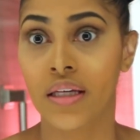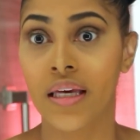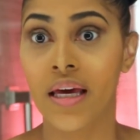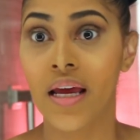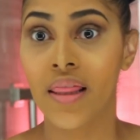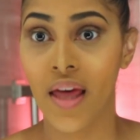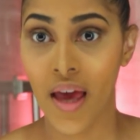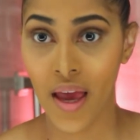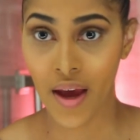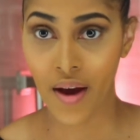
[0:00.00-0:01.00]
Getting
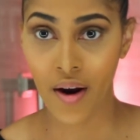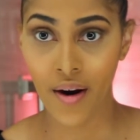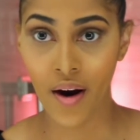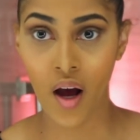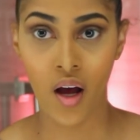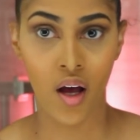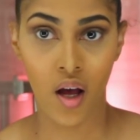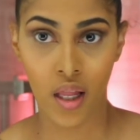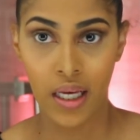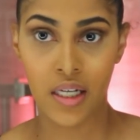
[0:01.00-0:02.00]
there.
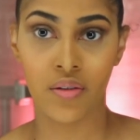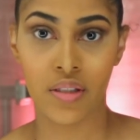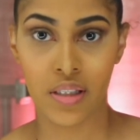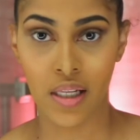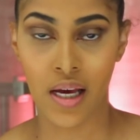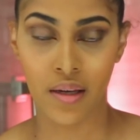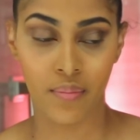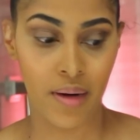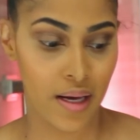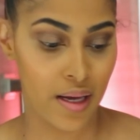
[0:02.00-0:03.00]
All I gotta do is
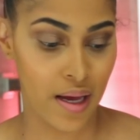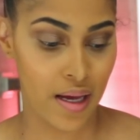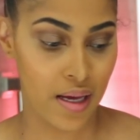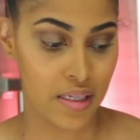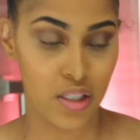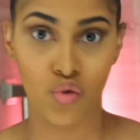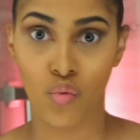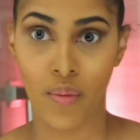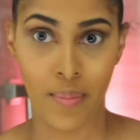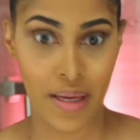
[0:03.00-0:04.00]
line my eyes, do
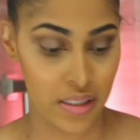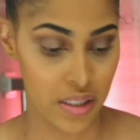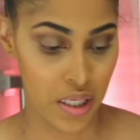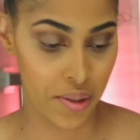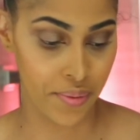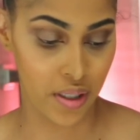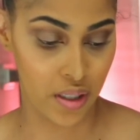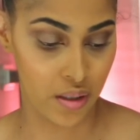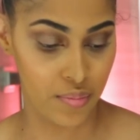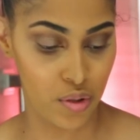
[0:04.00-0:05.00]
my
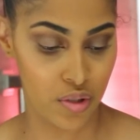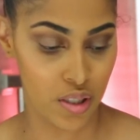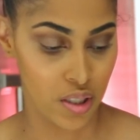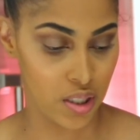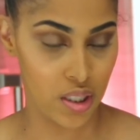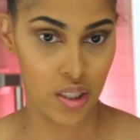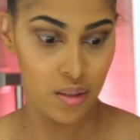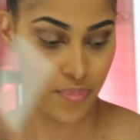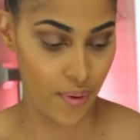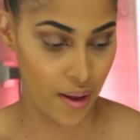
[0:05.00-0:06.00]
mascara. I'm using
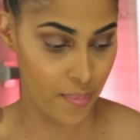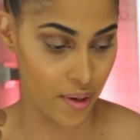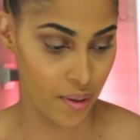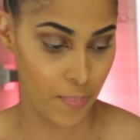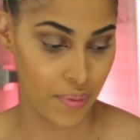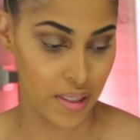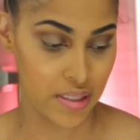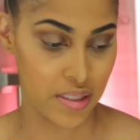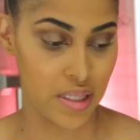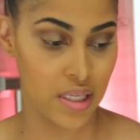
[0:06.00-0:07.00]
the primer
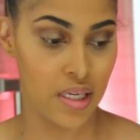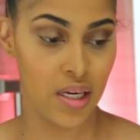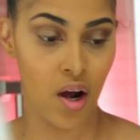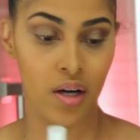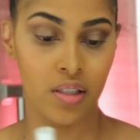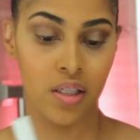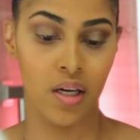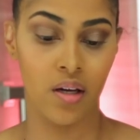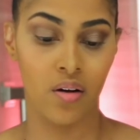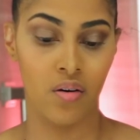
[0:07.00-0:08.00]
plus the
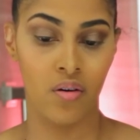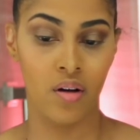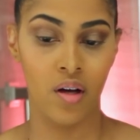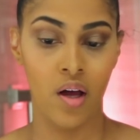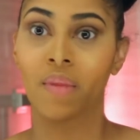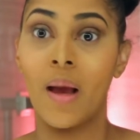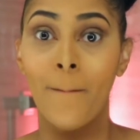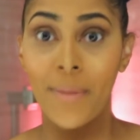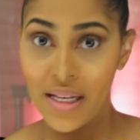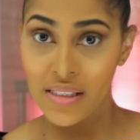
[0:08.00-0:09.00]
Ardell,
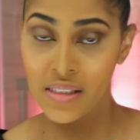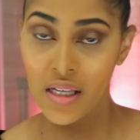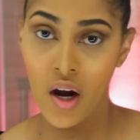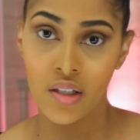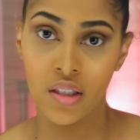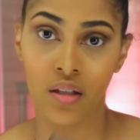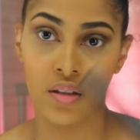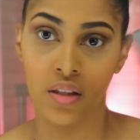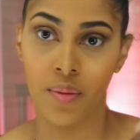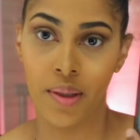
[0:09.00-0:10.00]
plus the Ardell
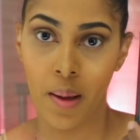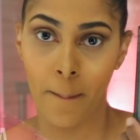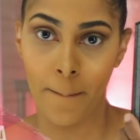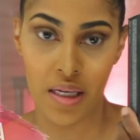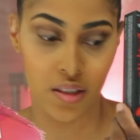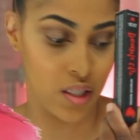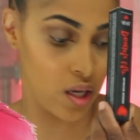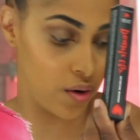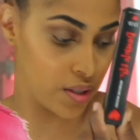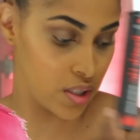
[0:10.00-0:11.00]
Double Up
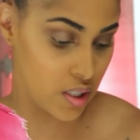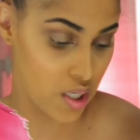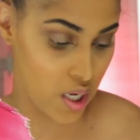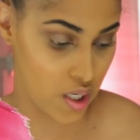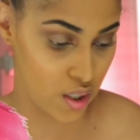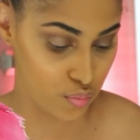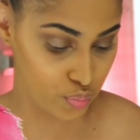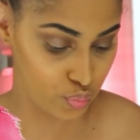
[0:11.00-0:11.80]
Mascara today.